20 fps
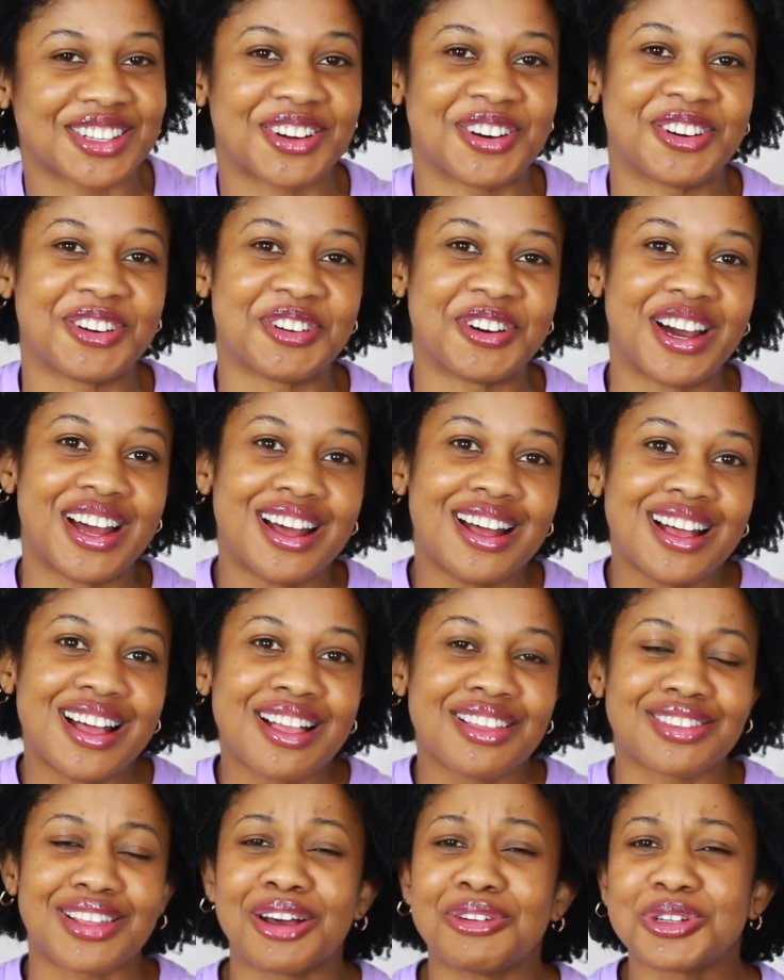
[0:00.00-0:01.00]
So
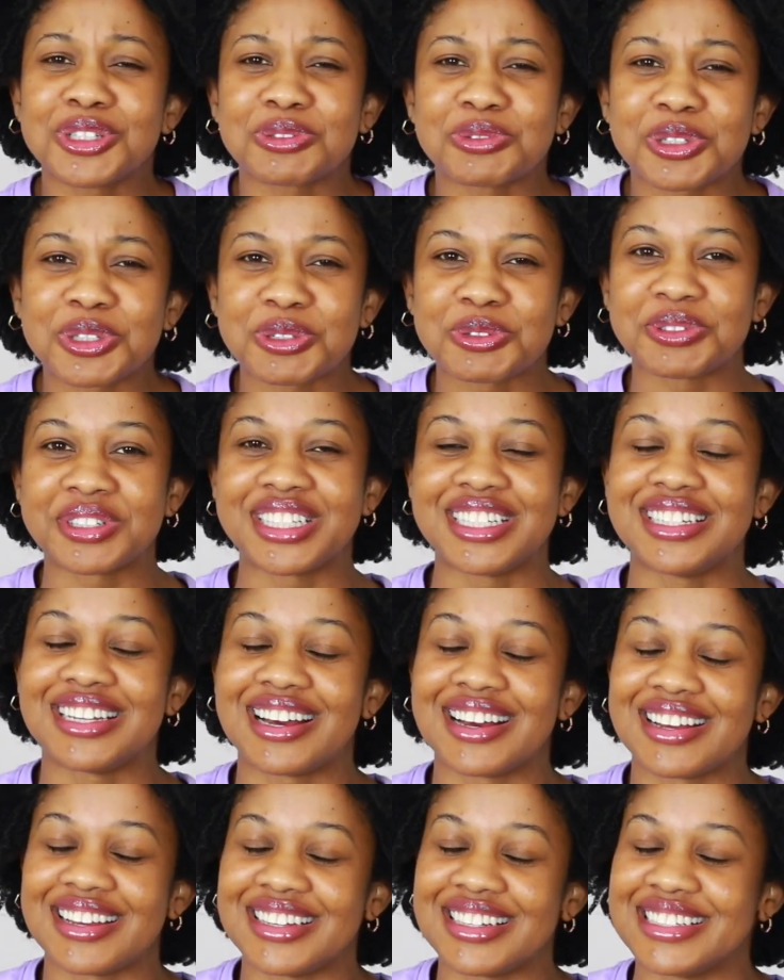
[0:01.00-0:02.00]
that was really
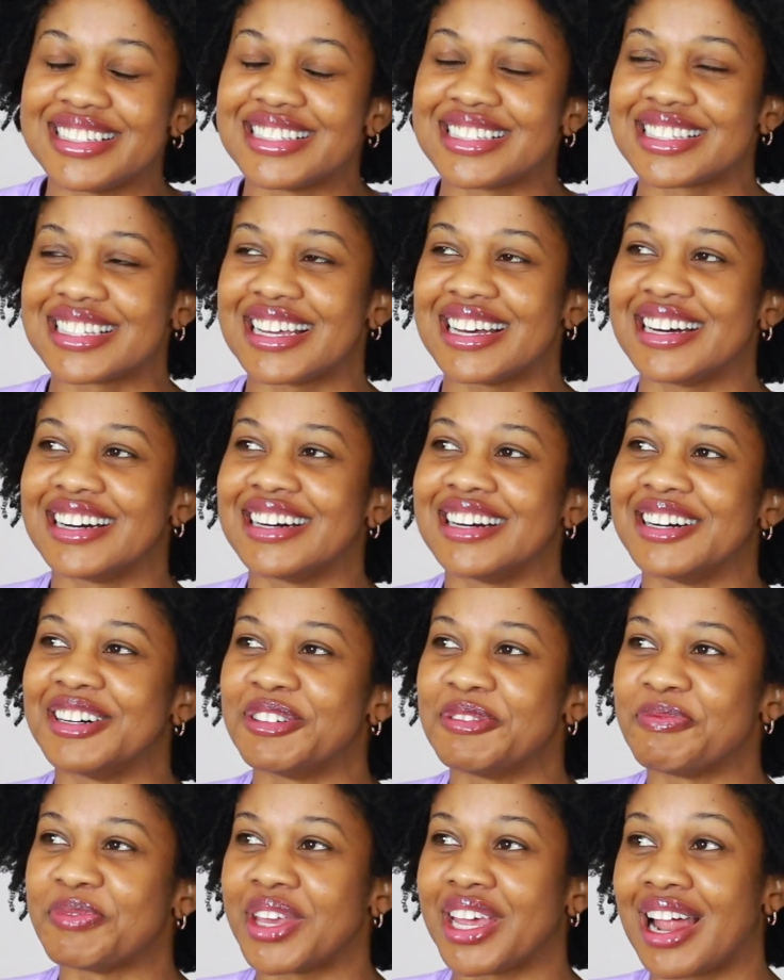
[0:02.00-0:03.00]
nice.
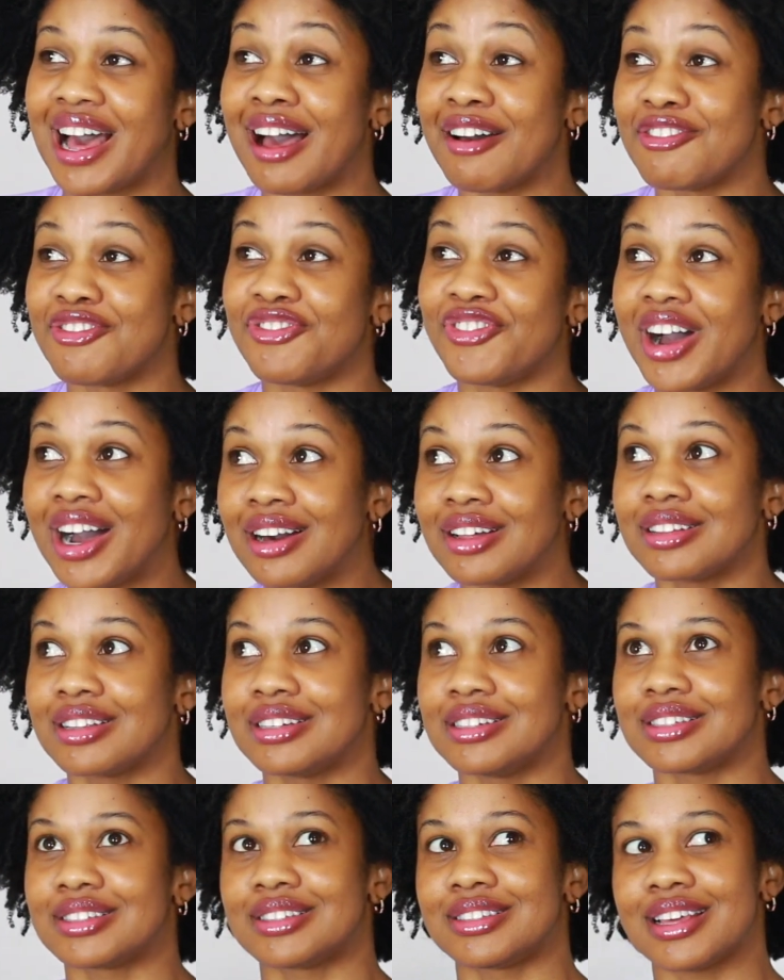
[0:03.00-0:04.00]
And I have
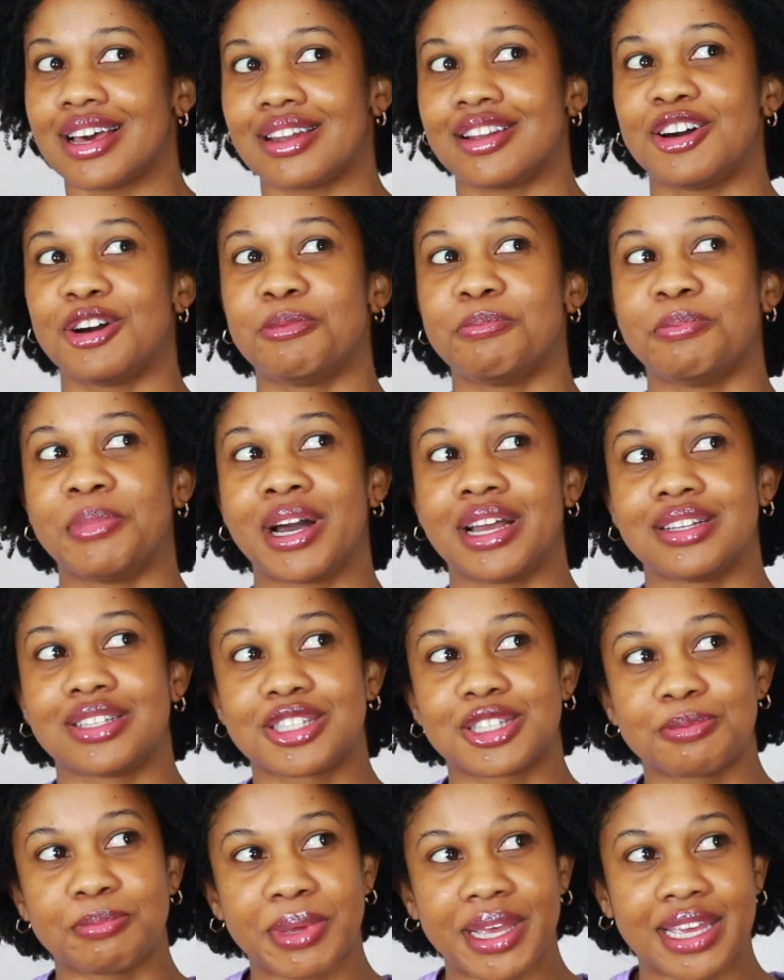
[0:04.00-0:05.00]
finally set up my
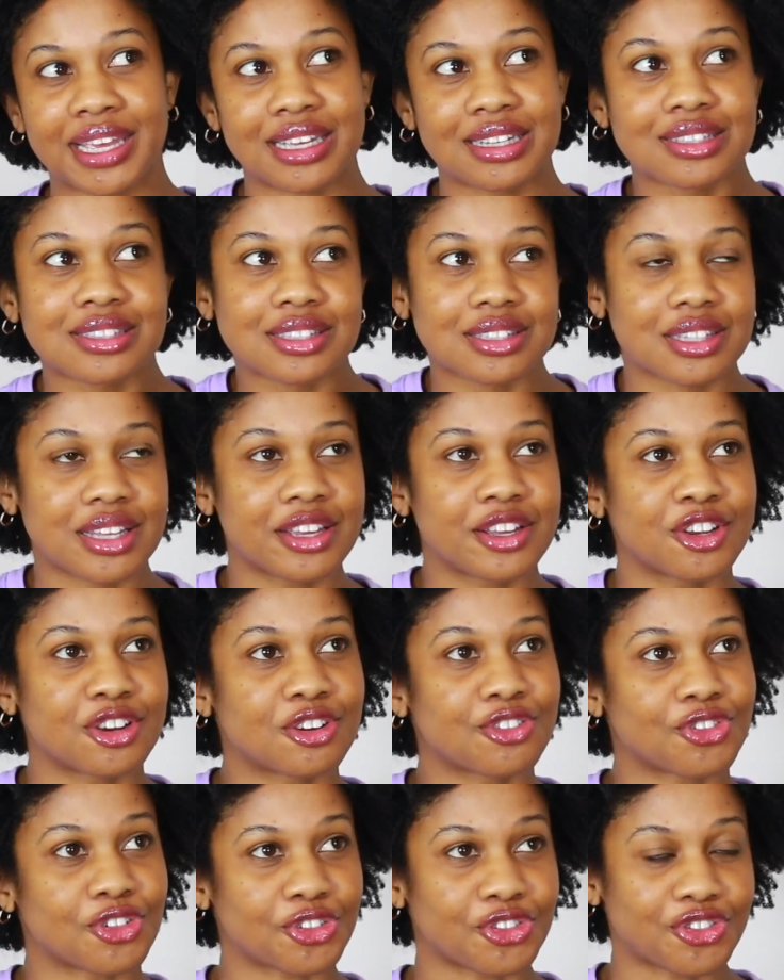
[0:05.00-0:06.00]
space
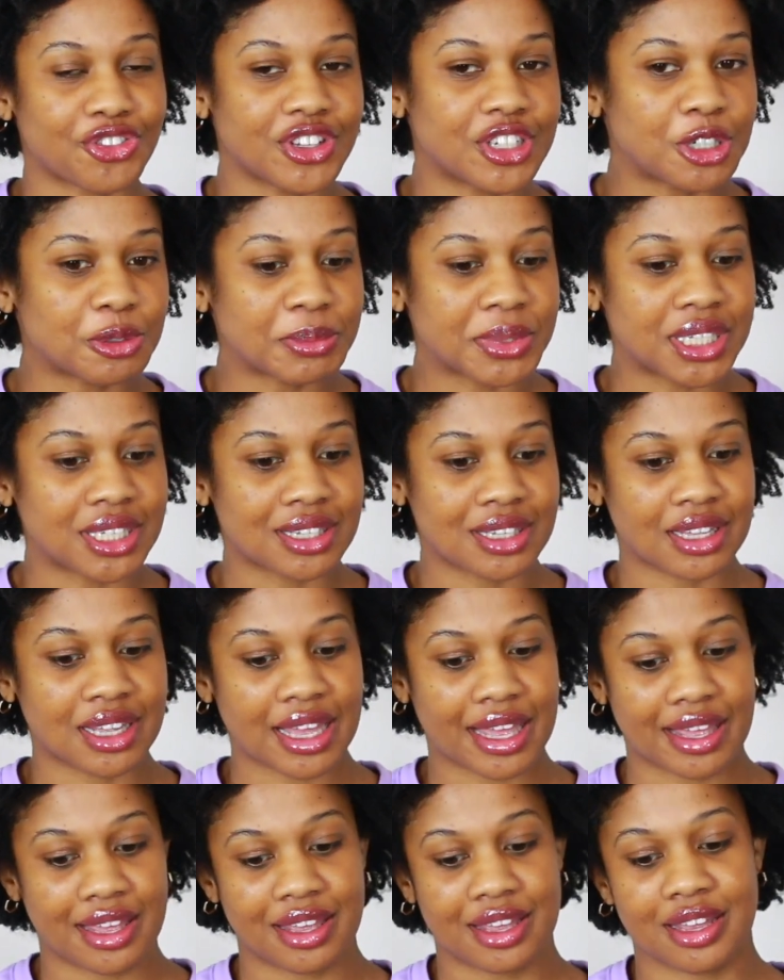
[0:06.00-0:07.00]
here for
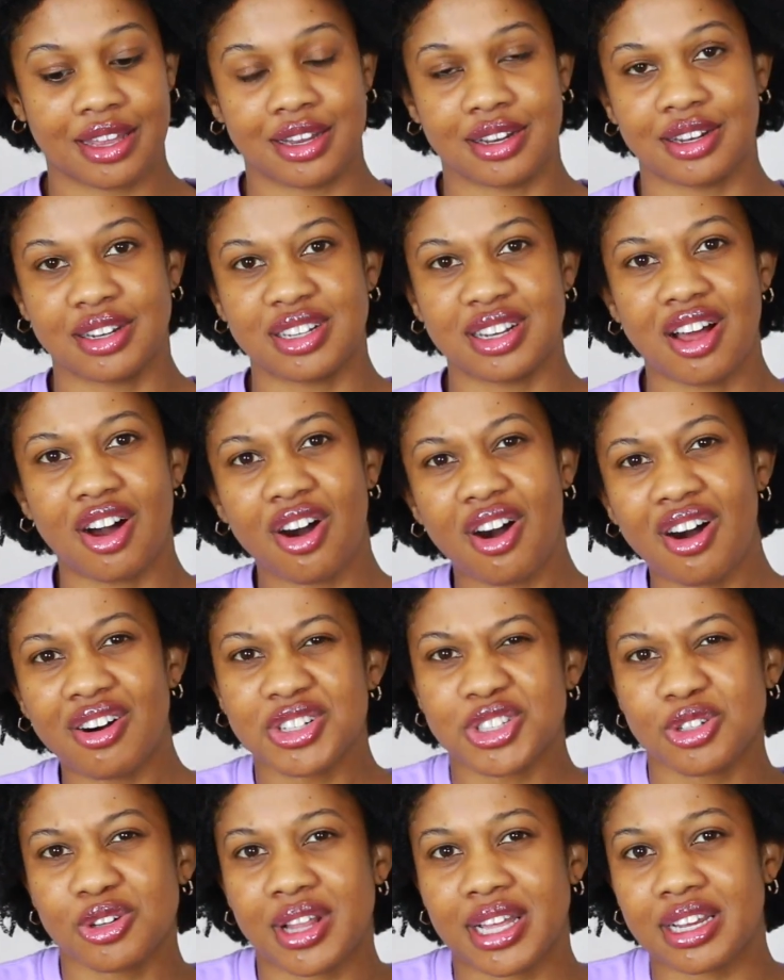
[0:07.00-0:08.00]
filming and
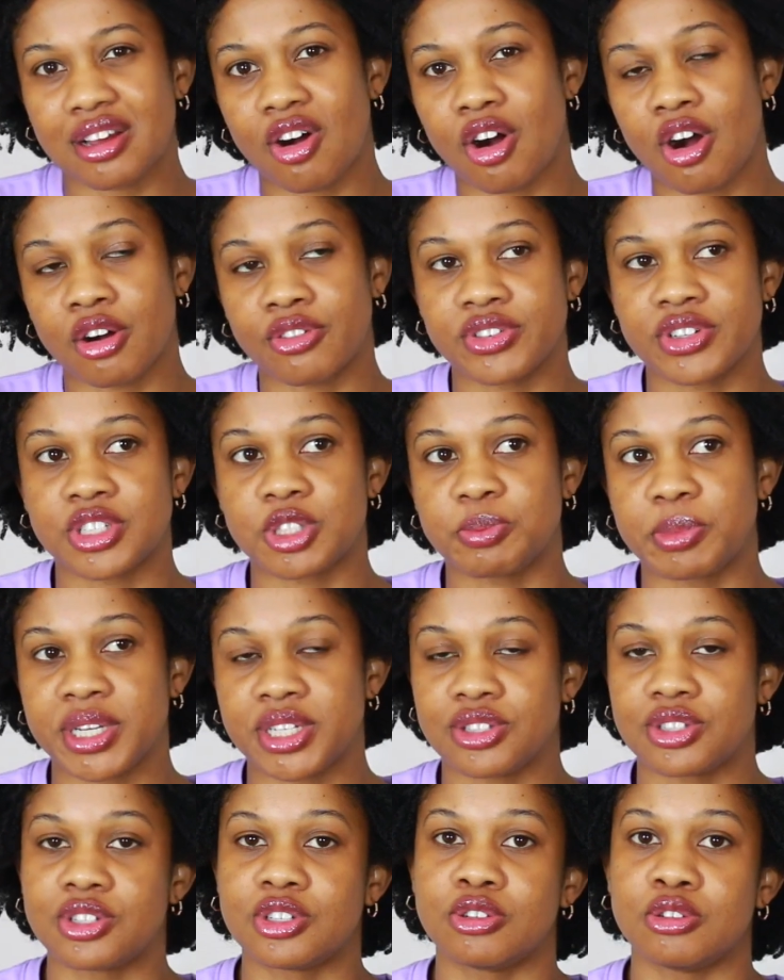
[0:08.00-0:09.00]
also like an office
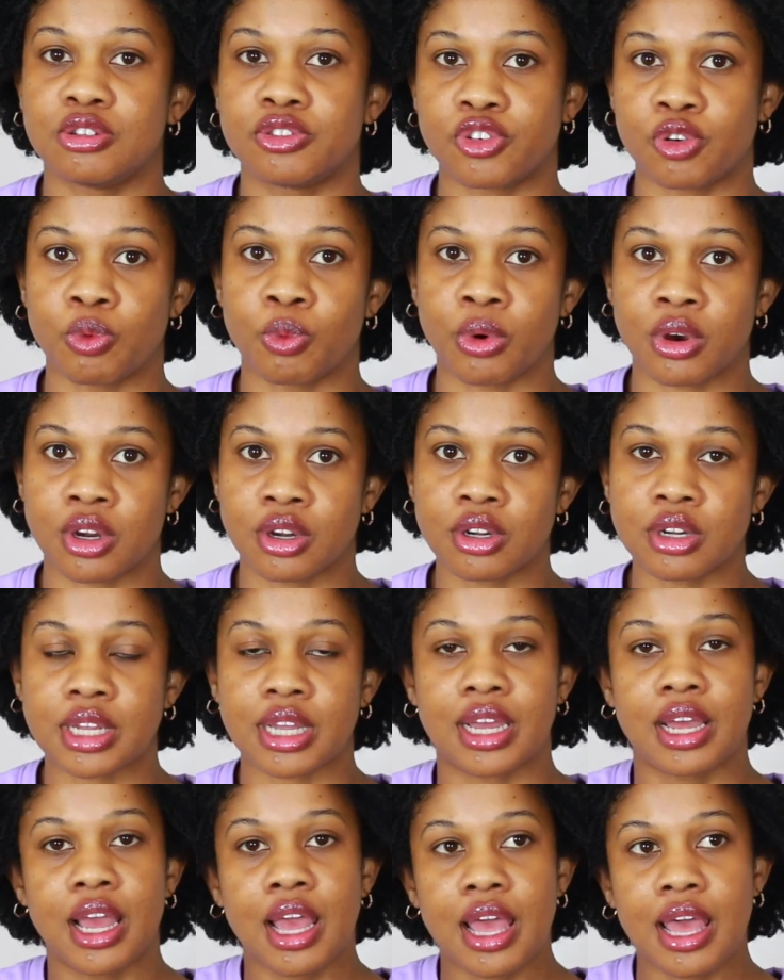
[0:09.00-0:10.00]
space too for
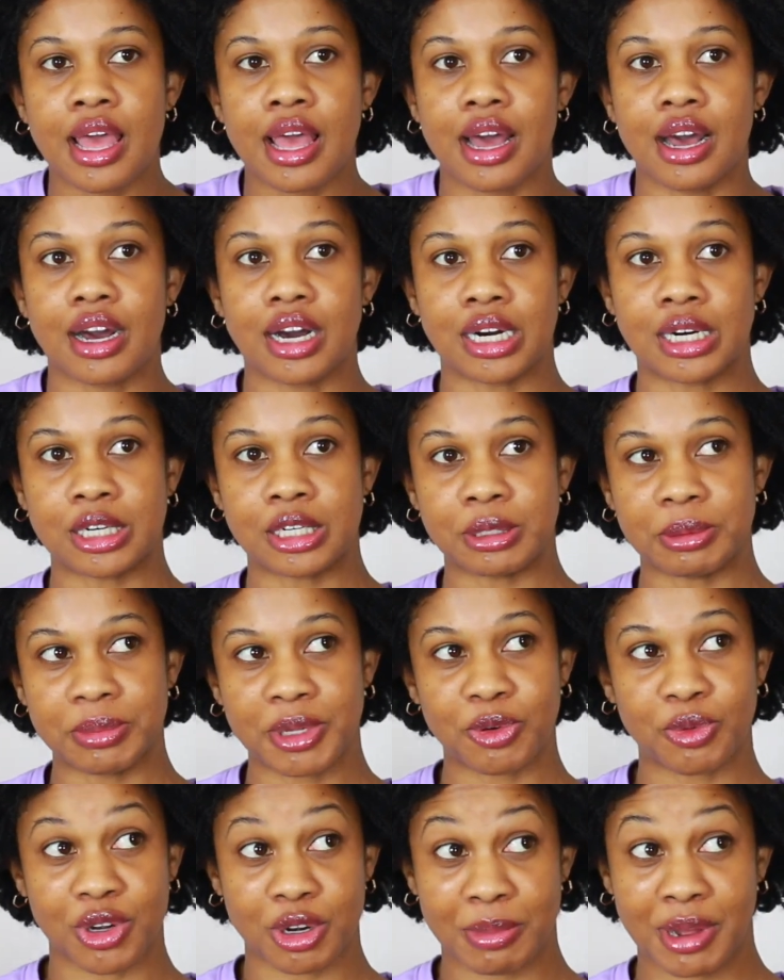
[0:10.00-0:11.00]
work
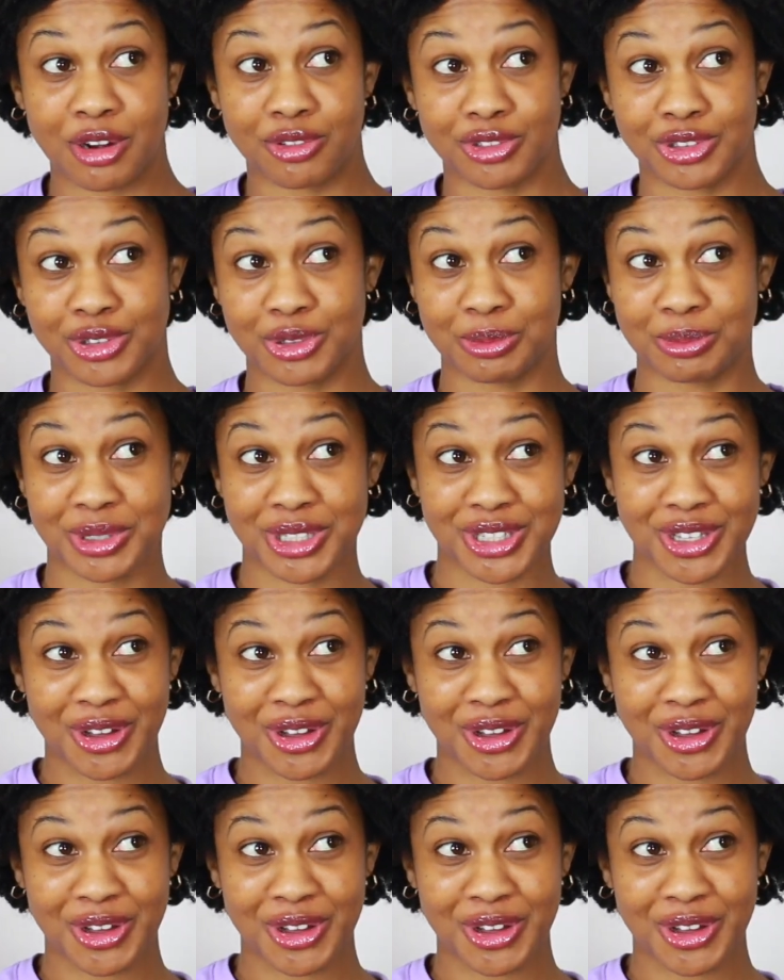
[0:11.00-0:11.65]
in one of my rooms.